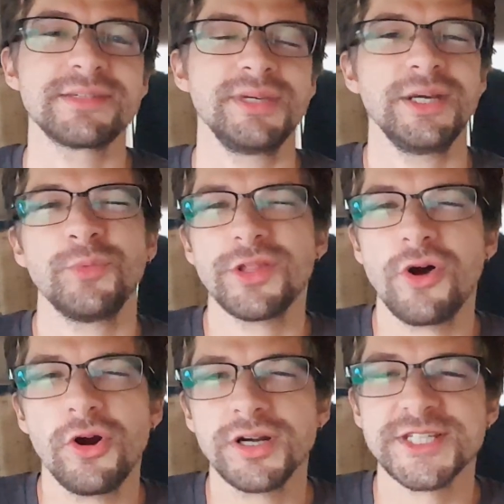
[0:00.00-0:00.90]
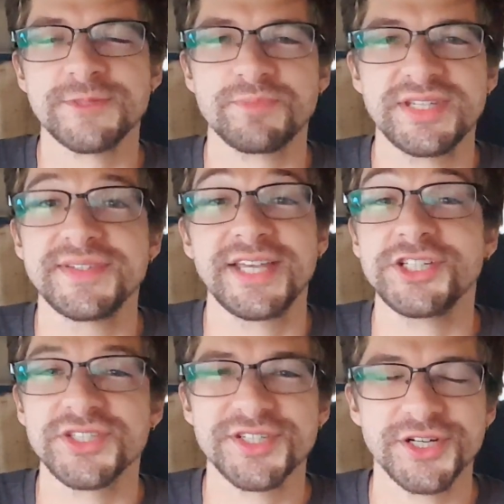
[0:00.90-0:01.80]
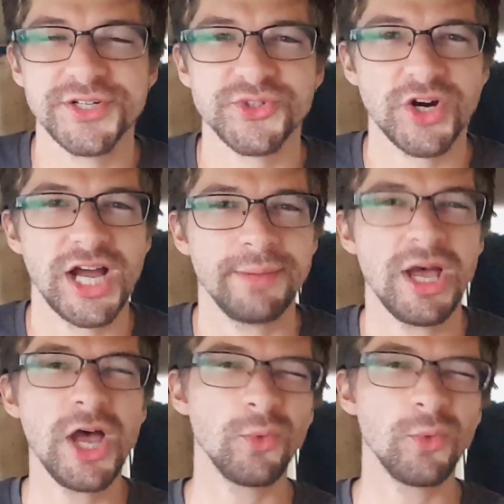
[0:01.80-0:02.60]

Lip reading: to me and one of the hardest sensations to describe